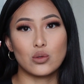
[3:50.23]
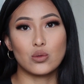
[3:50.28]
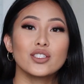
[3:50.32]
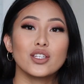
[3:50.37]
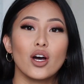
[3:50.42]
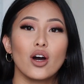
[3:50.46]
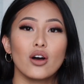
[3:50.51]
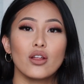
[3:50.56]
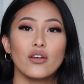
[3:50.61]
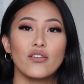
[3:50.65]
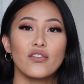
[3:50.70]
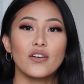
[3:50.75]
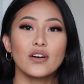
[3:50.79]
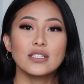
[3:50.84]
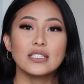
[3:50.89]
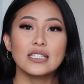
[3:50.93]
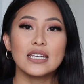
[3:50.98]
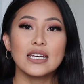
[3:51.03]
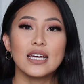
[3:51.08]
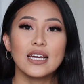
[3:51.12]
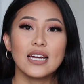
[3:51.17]
So the
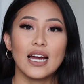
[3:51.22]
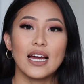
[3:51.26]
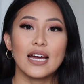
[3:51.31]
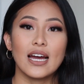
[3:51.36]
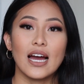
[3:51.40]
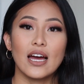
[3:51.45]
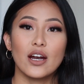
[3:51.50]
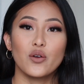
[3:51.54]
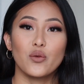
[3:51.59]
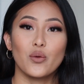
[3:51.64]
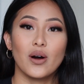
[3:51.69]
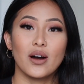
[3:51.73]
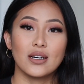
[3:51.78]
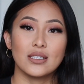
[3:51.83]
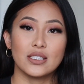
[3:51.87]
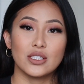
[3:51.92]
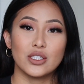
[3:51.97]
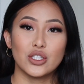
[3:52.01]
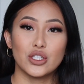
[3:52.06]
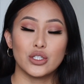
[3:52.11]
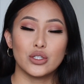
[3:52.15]
first thing I kind of
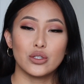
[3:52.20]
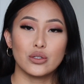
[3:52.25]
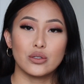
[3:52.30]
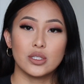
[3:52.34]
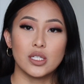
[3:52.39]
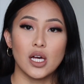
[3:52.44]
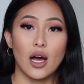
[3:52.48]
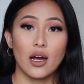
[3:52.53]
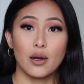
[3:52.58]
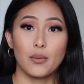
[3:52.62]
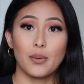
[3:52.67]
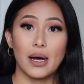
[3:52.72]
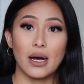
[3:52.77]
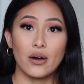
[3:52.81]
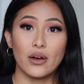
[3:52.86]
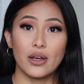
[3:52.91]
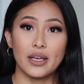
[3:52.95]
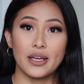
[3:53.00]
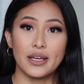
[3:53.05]
want to talk about